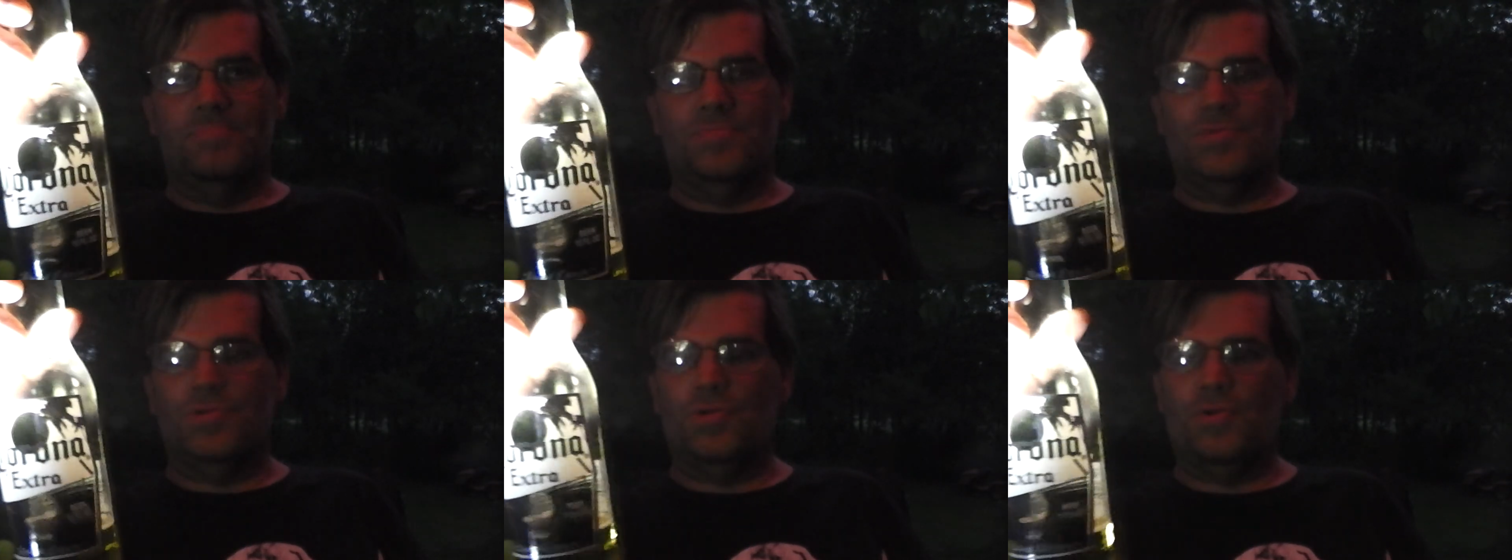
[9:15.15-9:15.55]

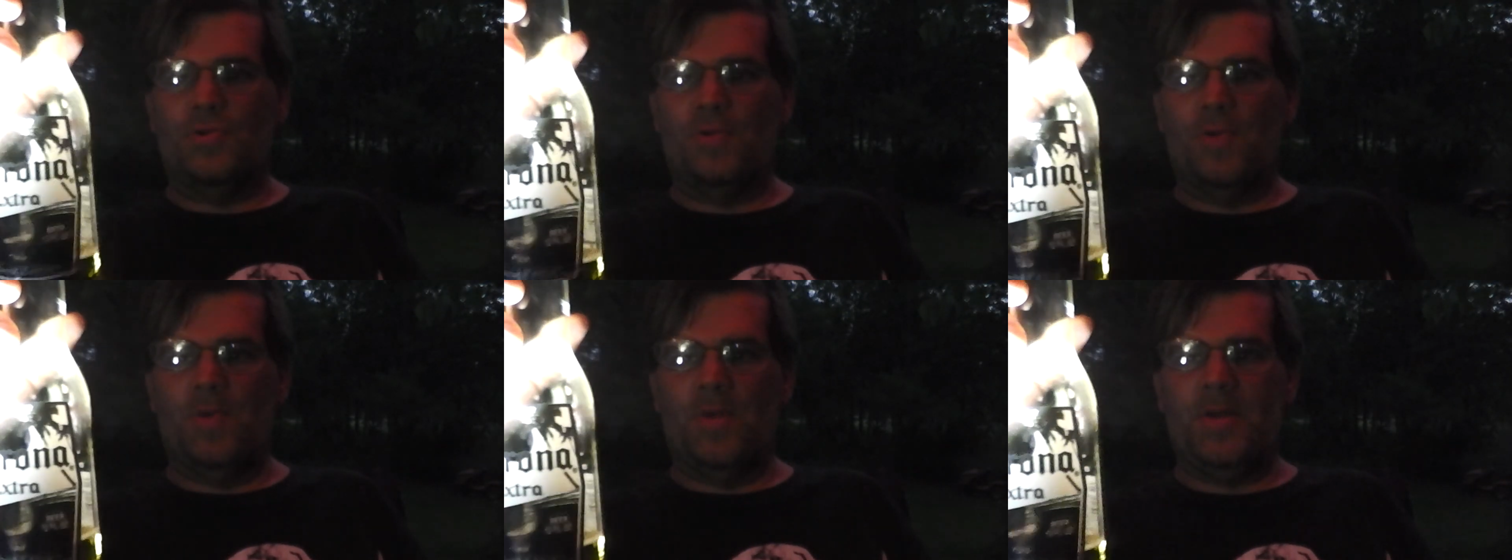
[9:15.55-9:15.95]
two or
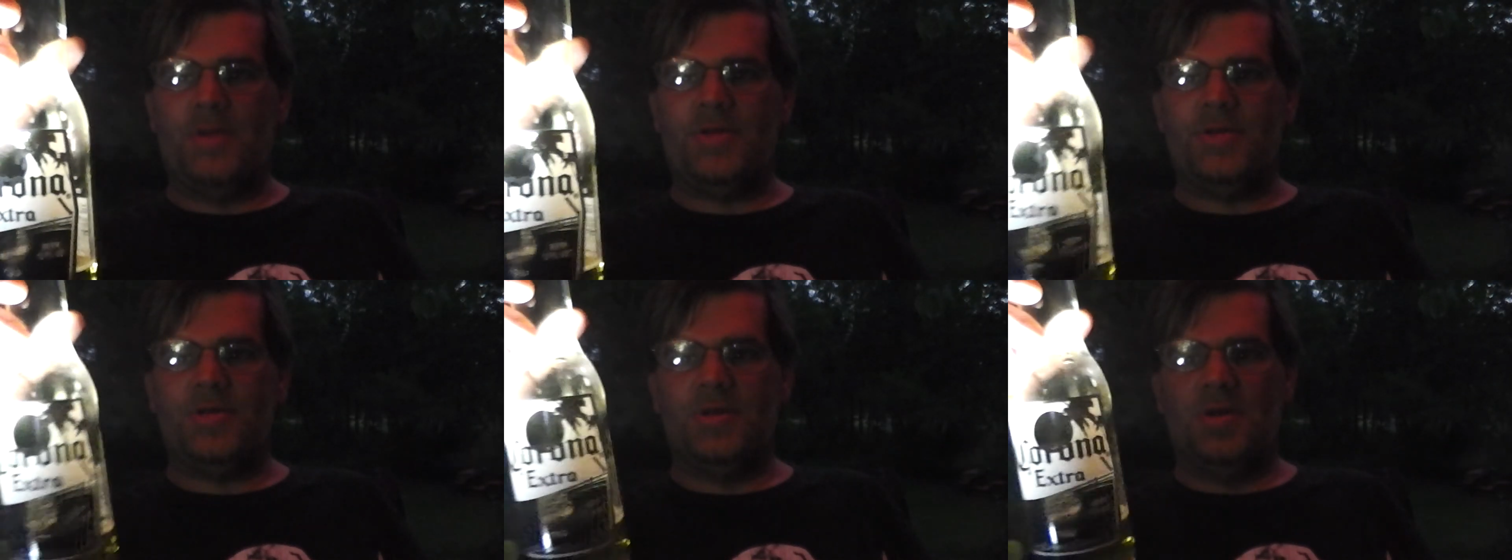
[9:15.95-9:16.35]
three
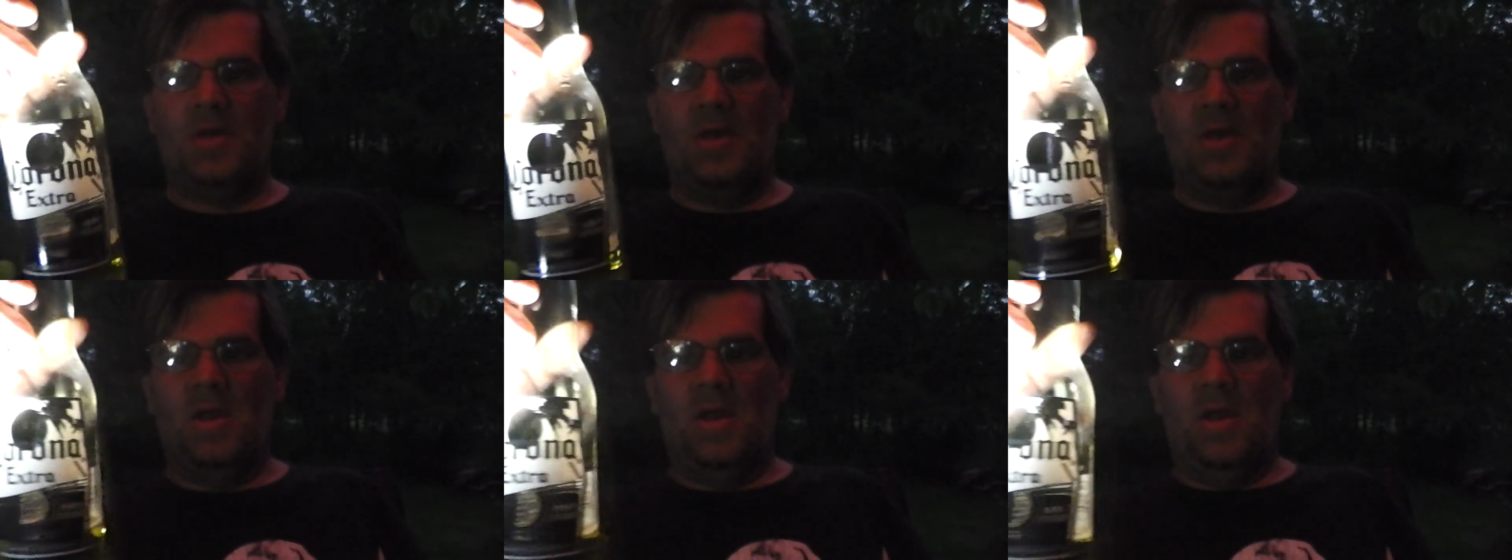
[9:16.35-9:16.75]
weeks.
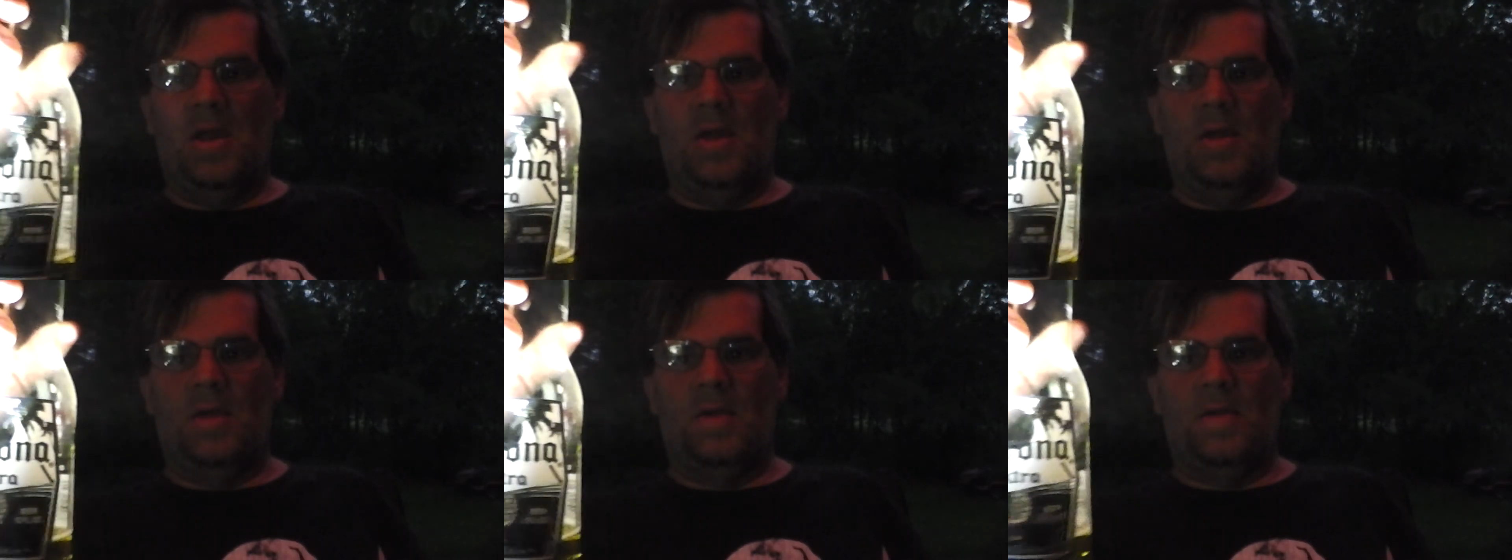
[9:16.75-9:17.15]

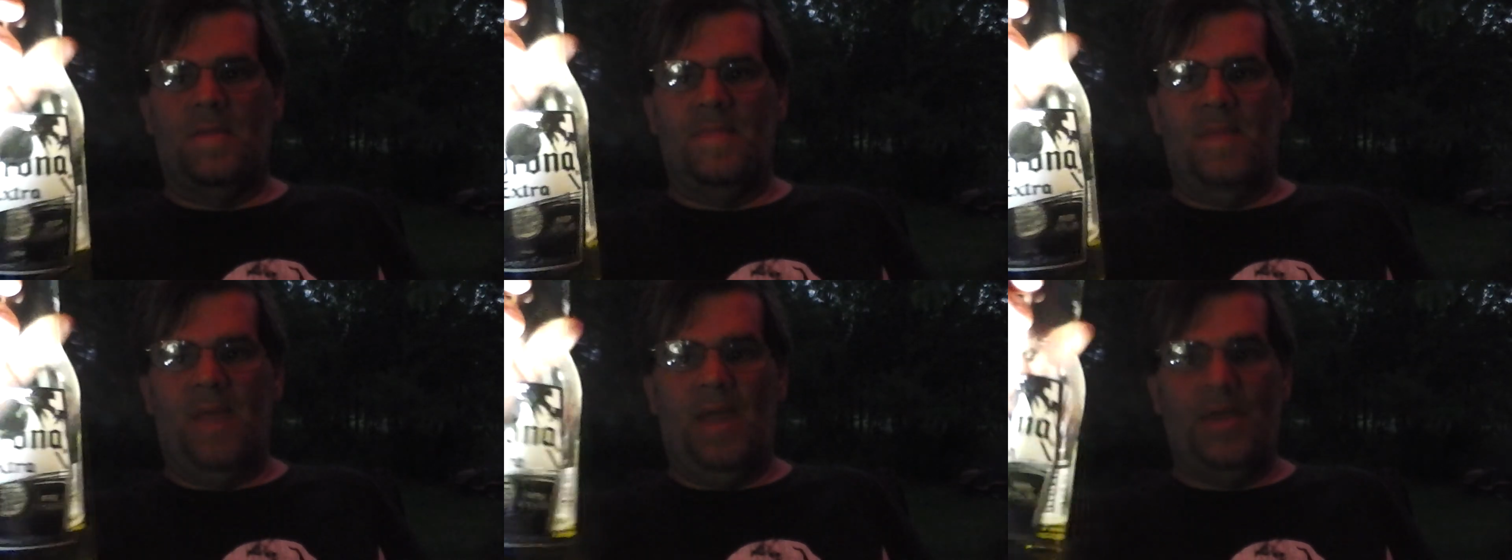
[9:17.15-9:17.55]

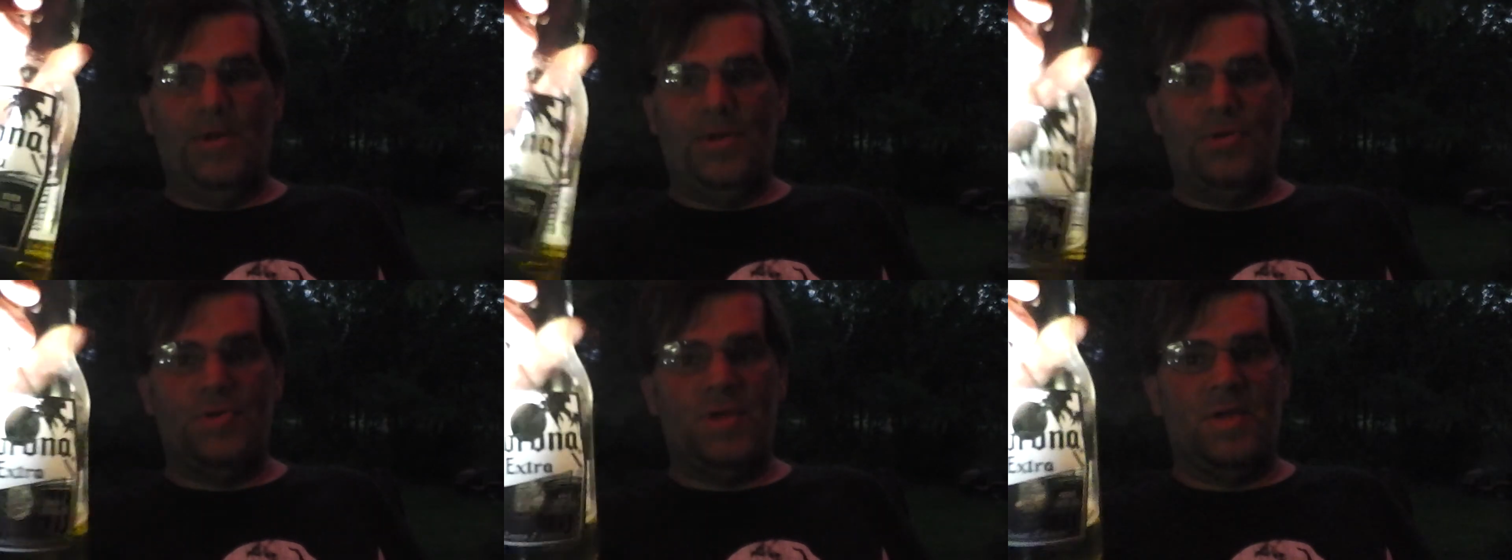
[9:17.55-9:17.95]
Um, I
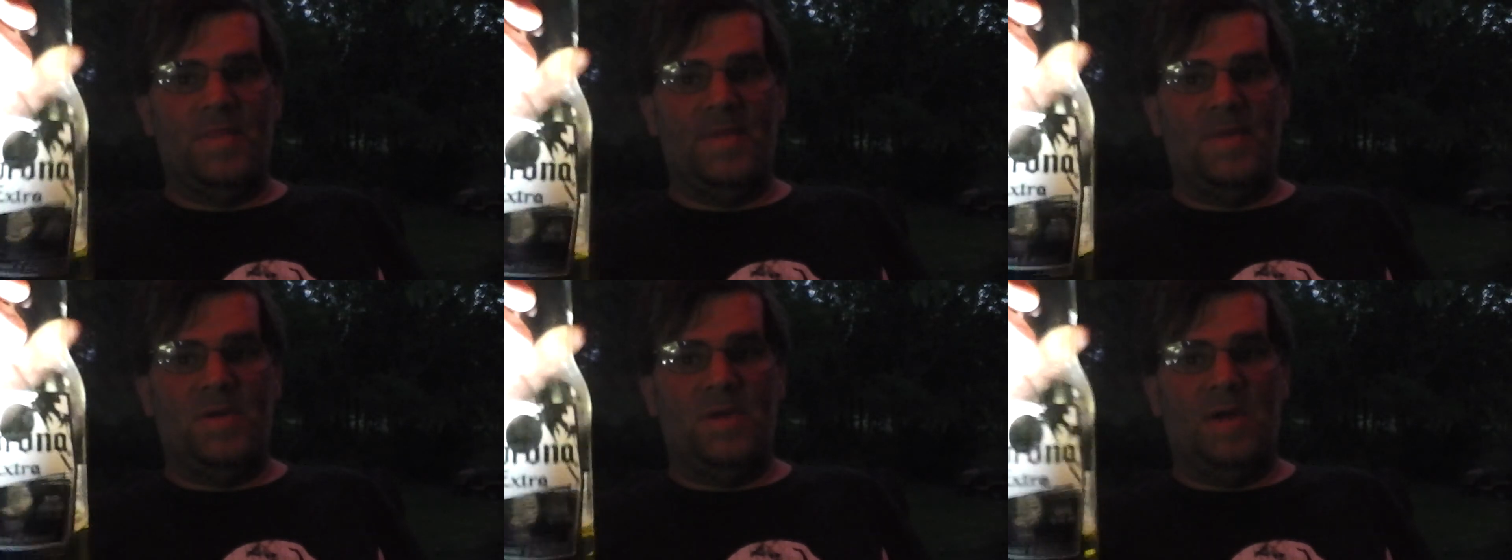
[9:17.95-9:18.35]
do drink
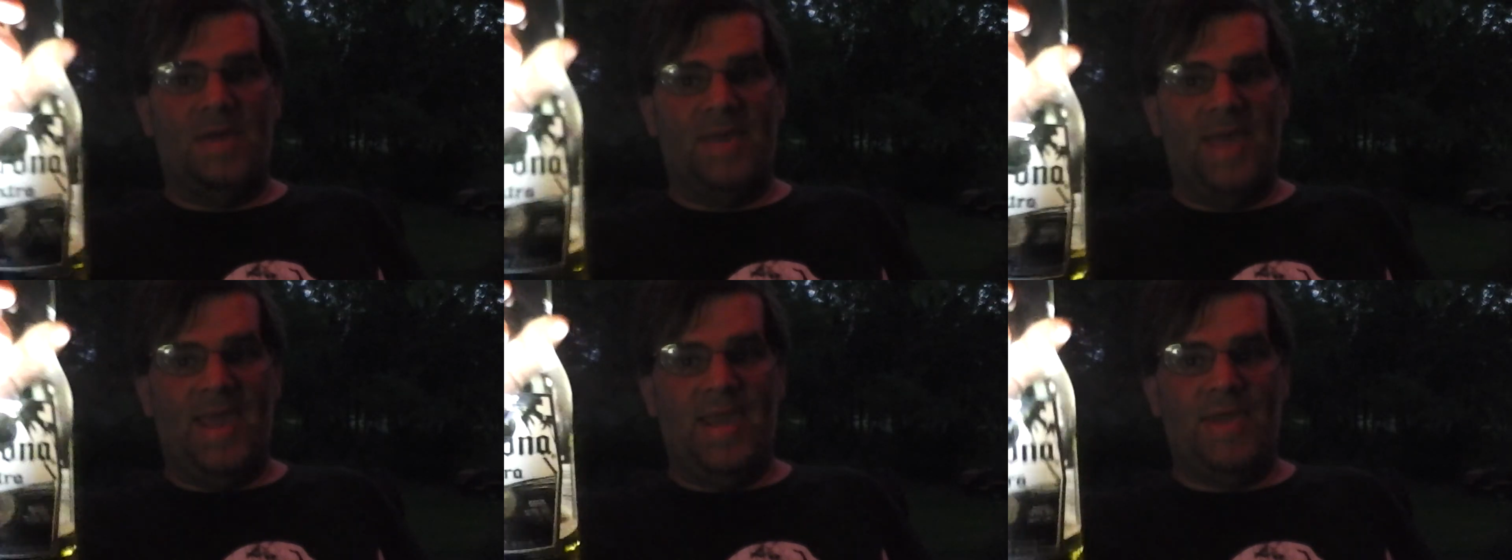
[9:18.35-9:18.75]
beer
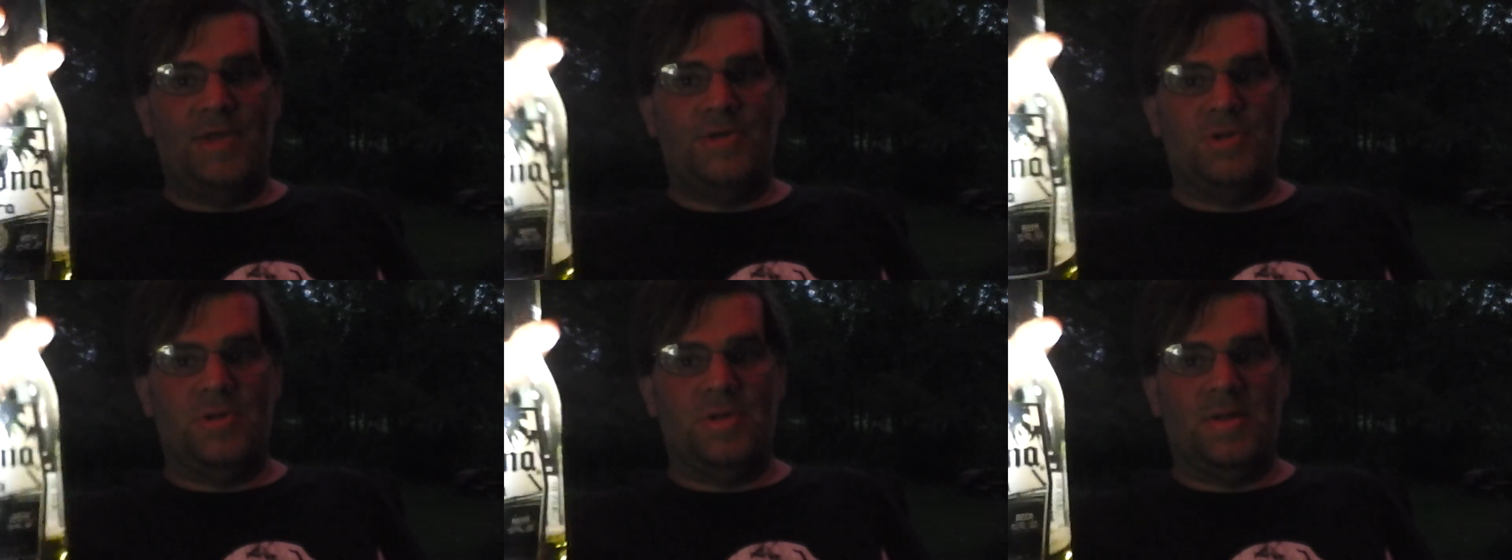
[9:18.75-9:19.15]

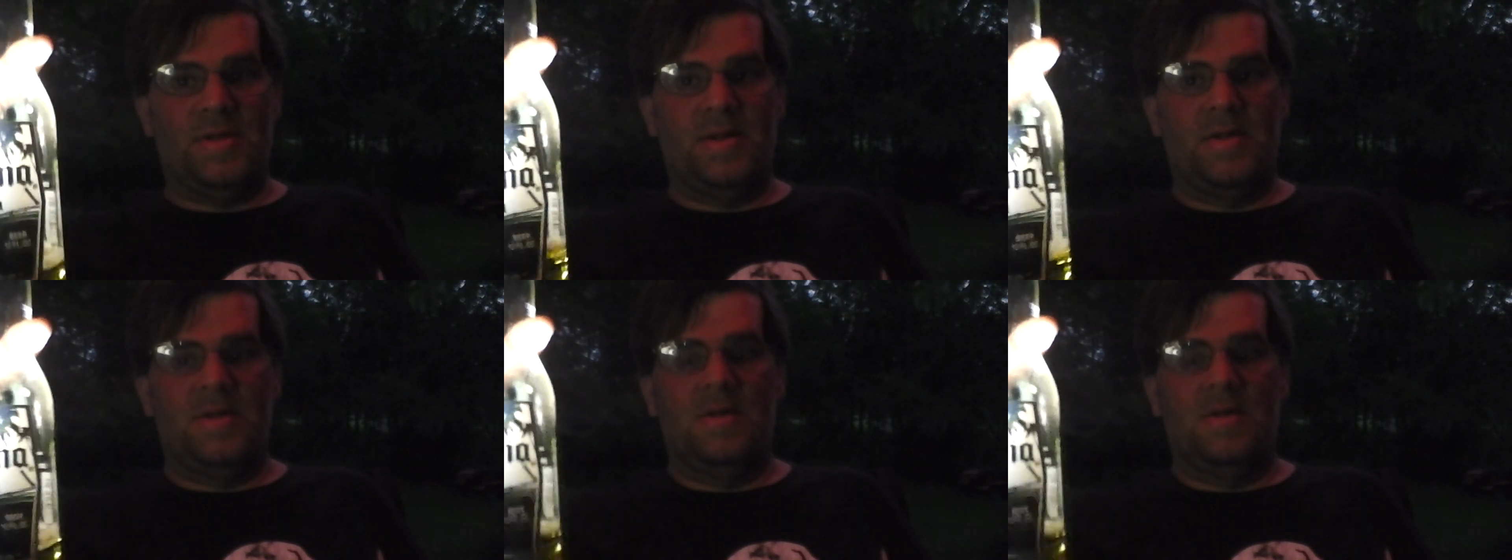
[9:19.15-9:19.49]
occasionally.